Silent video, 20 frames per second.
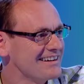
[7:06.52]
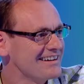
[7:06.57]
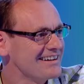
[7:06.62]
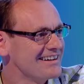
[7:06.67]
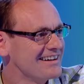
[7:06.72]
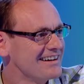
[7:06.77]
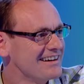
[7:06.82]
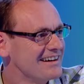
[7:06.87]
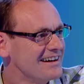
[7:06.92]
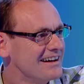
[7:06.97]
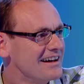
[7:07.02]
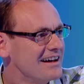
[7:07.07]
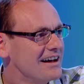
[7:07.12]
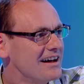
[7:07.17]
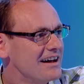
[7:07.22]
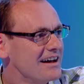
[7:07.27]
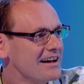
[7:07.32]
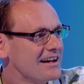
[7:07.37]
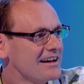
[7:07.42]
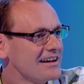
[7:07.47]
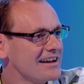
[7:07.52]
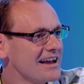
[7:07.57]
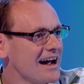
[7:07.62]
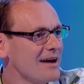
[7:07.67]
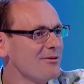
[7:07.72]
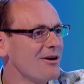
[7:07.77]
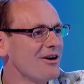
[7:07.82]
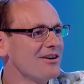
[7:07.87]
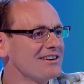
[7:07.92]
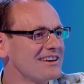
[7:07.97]

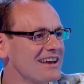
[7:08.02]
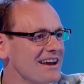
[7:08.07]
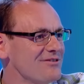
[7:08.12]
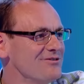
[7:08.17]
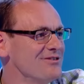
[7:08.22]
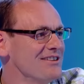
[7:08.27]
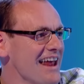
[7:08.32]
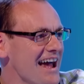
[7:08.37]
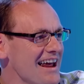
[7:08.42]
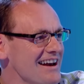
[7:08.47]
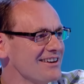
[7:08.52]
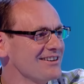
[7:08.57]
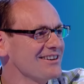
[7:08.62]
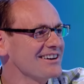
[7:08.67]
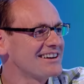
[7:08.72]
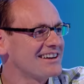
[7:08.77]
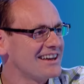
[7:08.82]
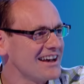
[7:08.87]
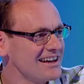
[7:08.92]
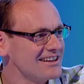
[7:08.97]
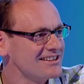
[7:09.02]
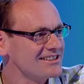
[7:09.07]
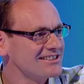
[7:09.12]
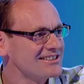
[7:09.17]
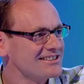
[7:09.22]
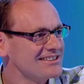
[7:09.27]
Come on, give Nana a kiss."